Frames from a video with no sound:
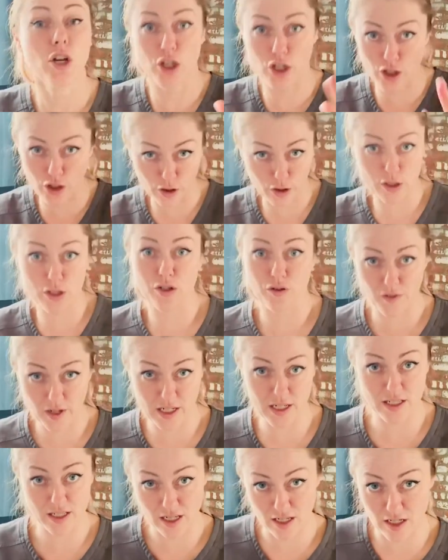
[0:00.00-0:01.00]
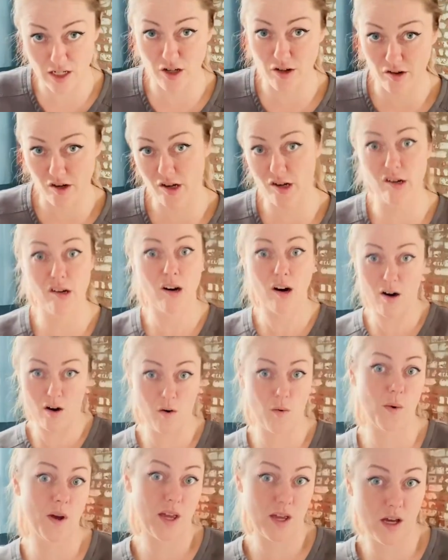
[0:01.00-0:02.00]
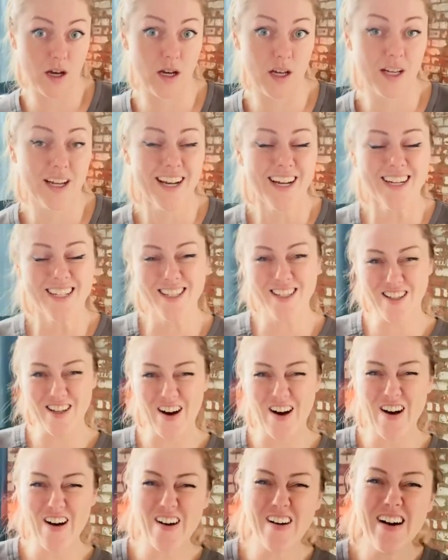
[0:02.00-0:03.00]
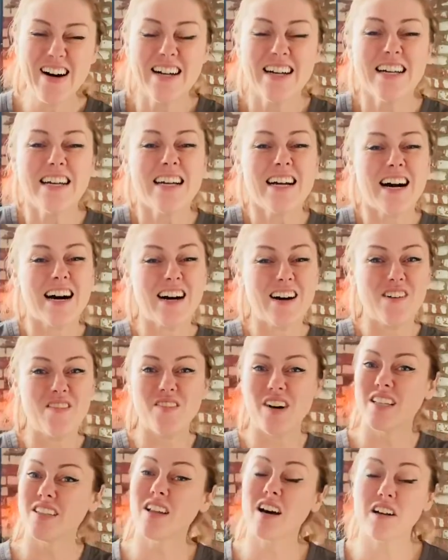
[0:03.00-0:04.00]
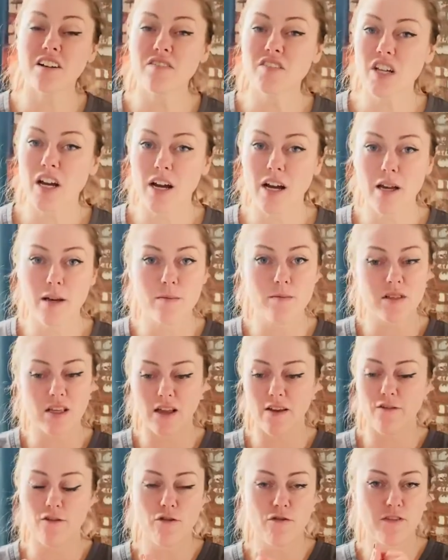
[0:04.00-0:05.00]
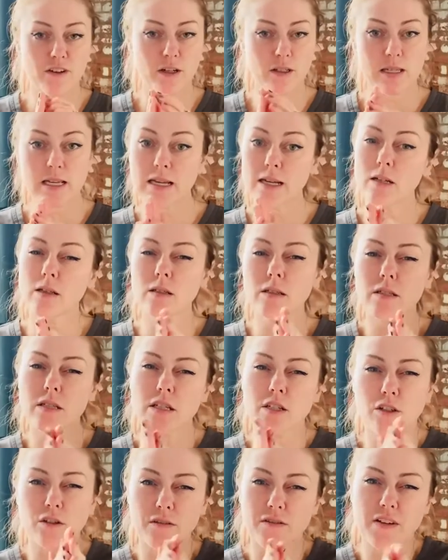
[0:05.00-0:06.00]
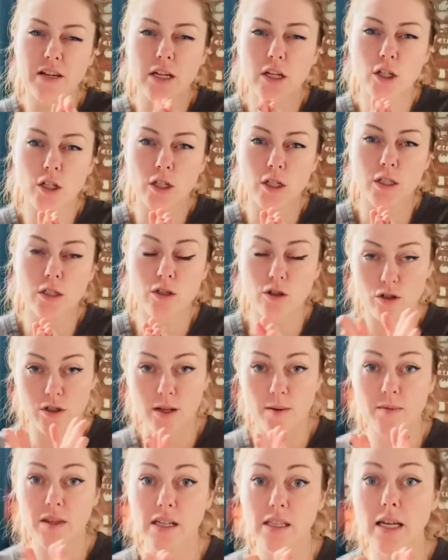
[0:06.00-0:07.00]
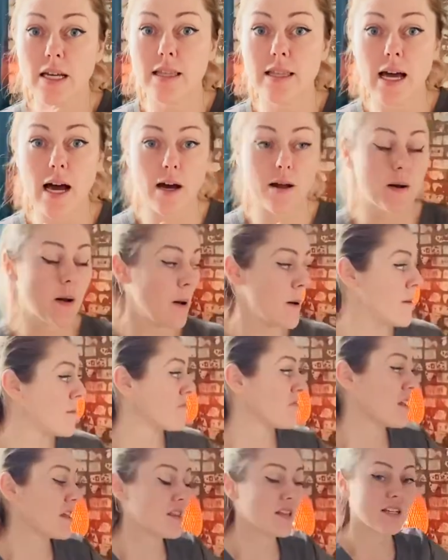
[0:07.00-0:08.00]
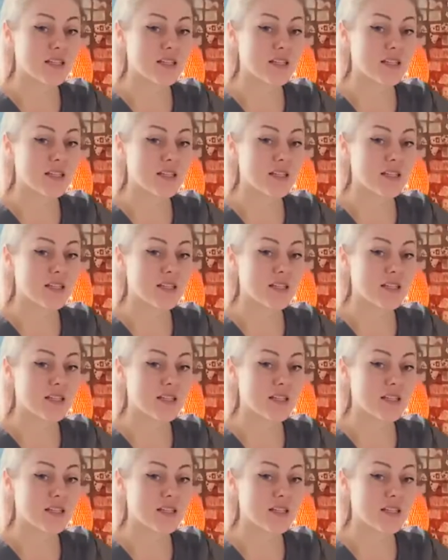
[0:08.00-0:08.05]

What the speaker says: your serratus anterior are weak. So a lot of times if you feel tingles in your fingers or something like that, this